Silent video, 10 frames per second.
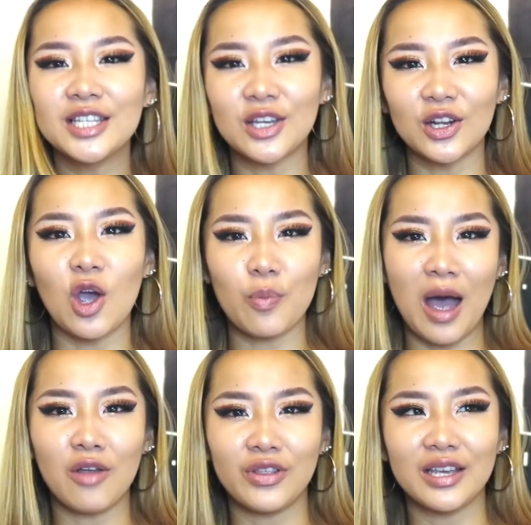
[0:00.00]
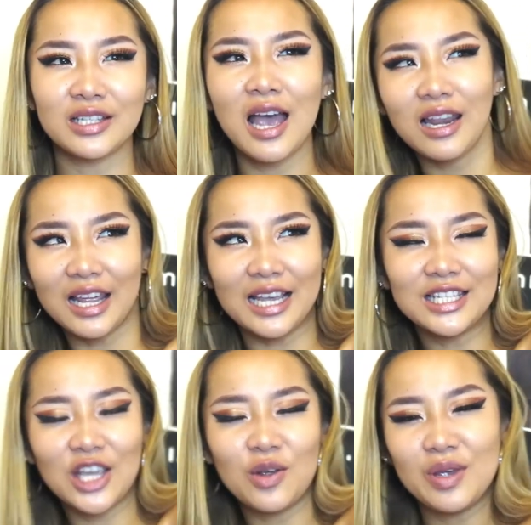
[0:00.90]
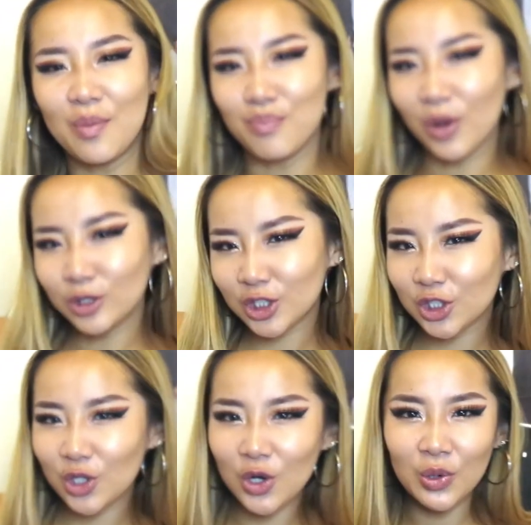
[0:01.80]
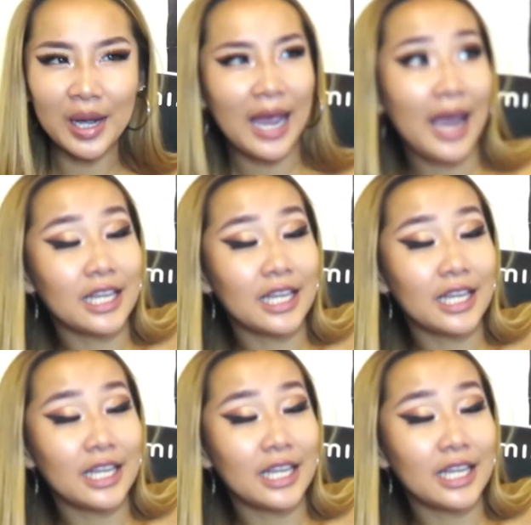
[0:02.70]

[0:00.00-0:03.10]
he's going to go about this. Like, is it going to be emotional?